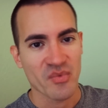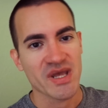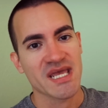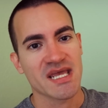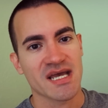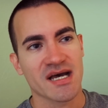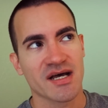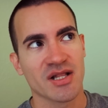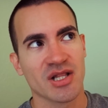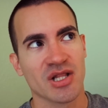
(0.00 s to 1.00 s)
we
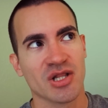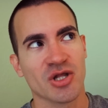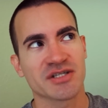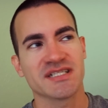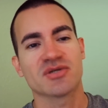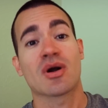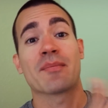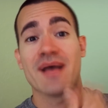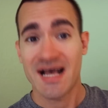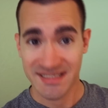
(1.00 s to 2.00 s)
looked into
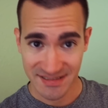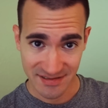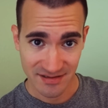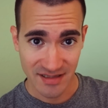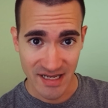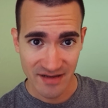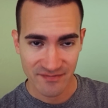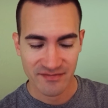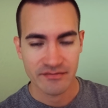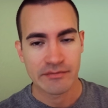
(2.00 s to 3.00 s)
our past
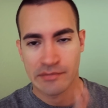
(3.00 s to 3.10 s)
life.